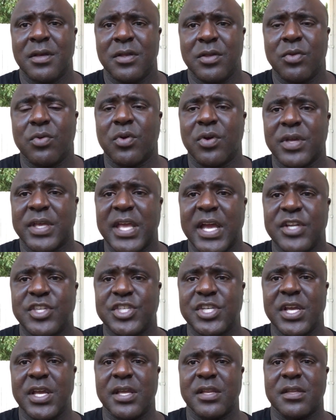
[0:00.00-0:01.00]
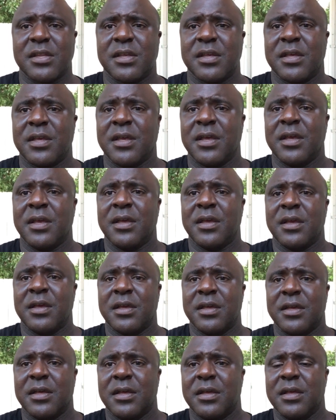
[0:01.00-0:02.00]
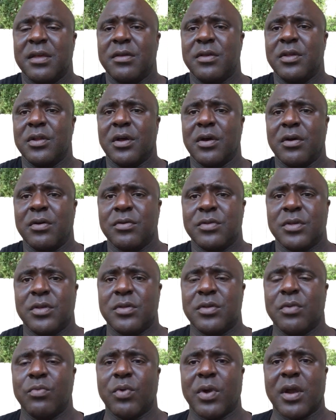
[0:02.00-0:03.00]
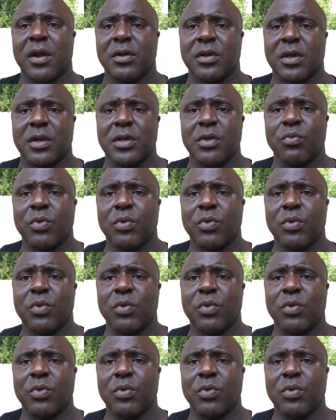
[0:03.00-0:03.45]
You gonna catch shit. You know, you wearing